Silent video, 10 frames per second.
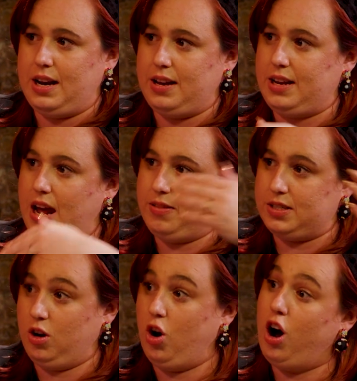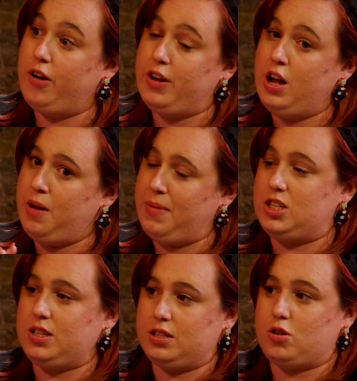and now there's a lot of
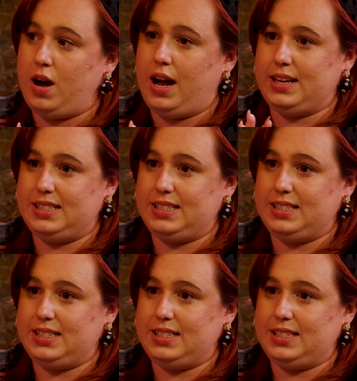messaging that's quite like